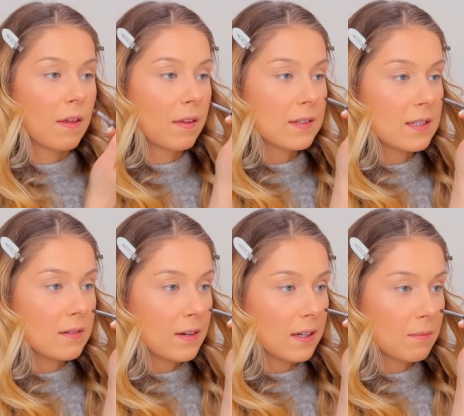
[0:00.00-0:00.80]
Let's see
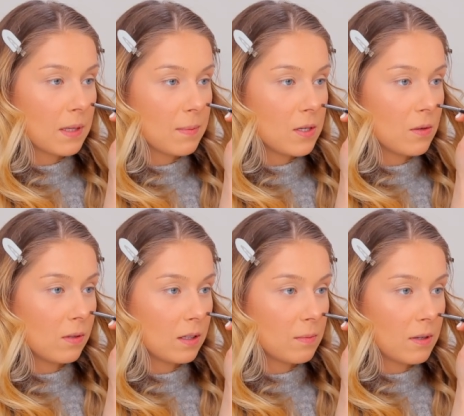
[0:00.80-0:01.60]
if I can maybe do a
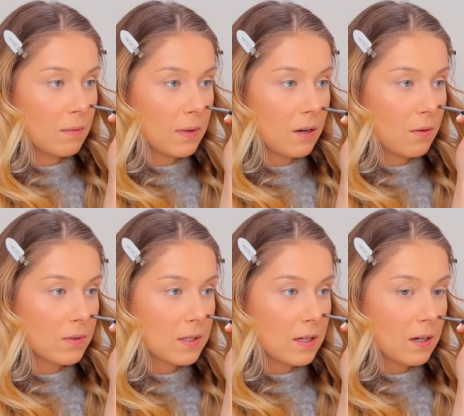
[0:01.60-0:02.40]
little bit on my
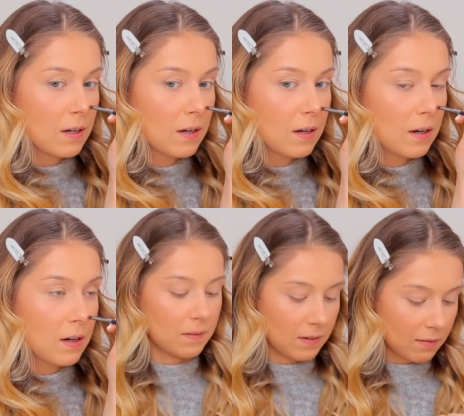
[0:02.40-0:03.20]
nose here.
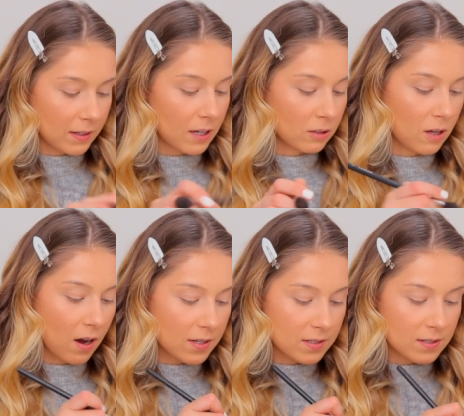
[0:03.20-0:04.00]
If you ever get
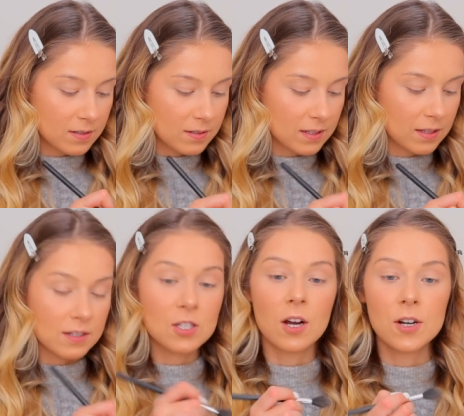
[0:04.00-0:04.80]
lost in
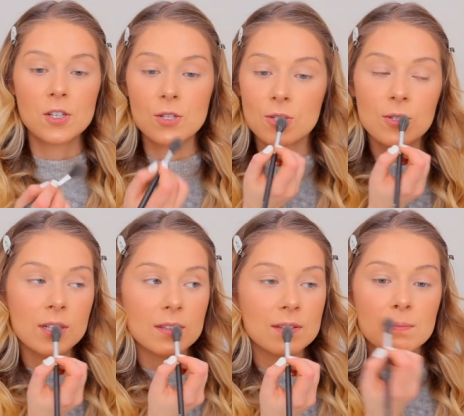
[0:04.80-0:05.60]
the dark, just look
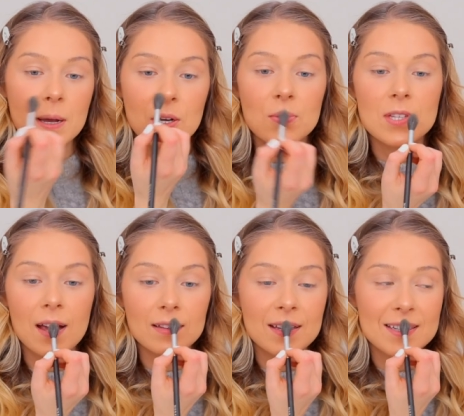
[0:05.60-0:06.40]
at my nose
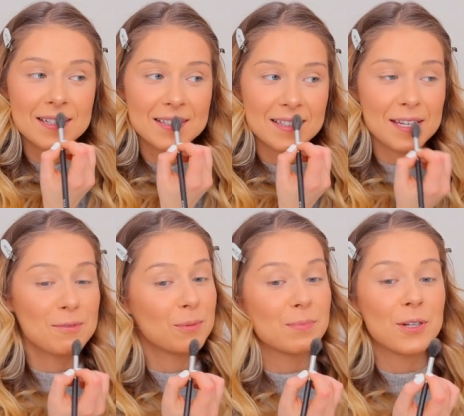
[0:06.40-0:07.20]
highlight. It
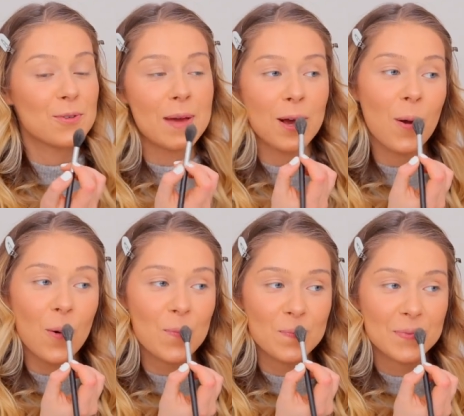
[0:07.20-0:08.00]
will bring you back
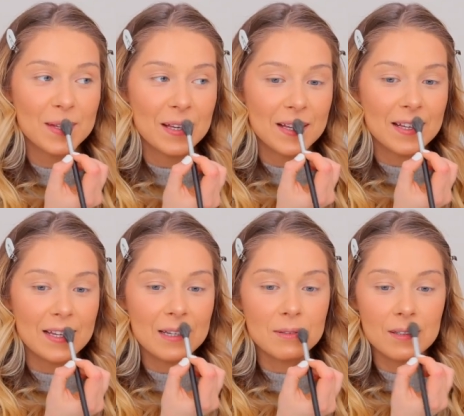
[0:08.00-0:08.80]
home.
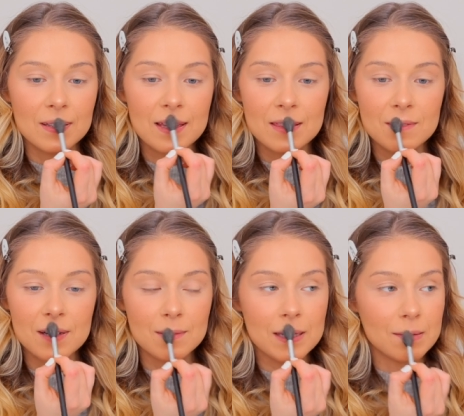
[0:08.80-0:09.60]
It will light the
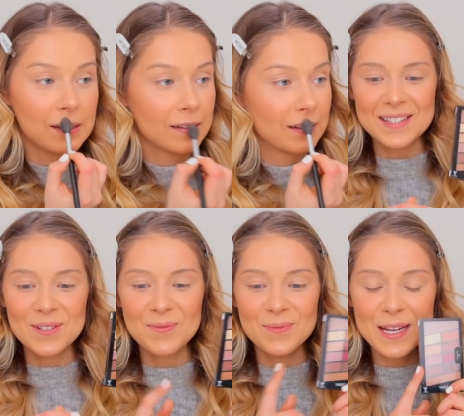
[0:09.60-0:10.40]
way, baby.
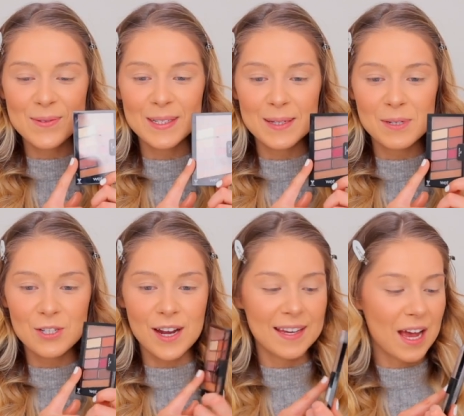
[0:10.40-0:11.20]
So next we're going to be
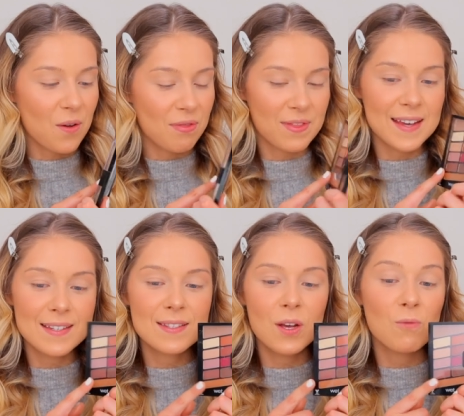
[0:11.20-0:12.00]
trying out
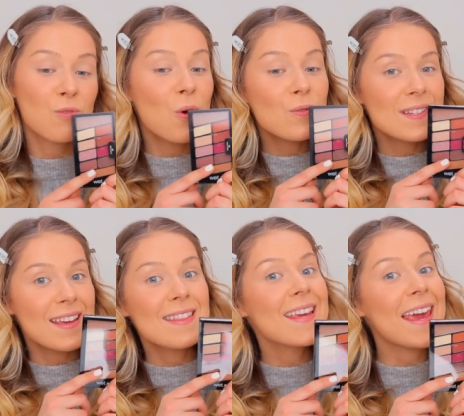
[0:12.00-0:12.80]
this Rose
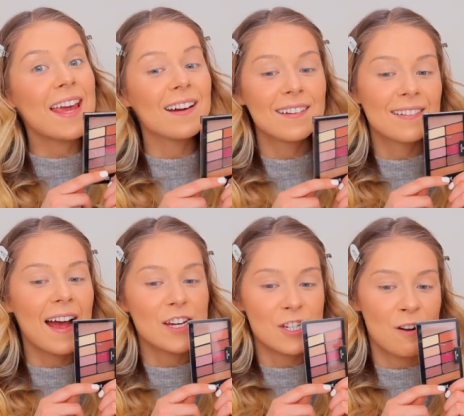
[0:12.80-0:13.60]
in the Air
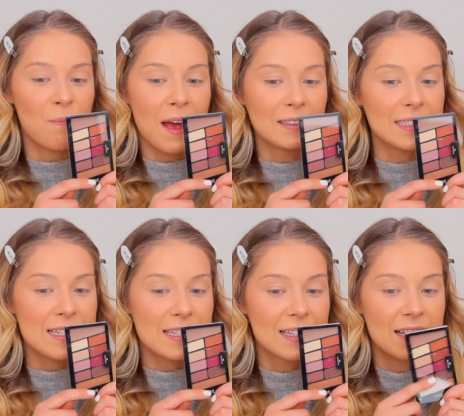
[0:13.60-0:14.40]
eyeshadow palette.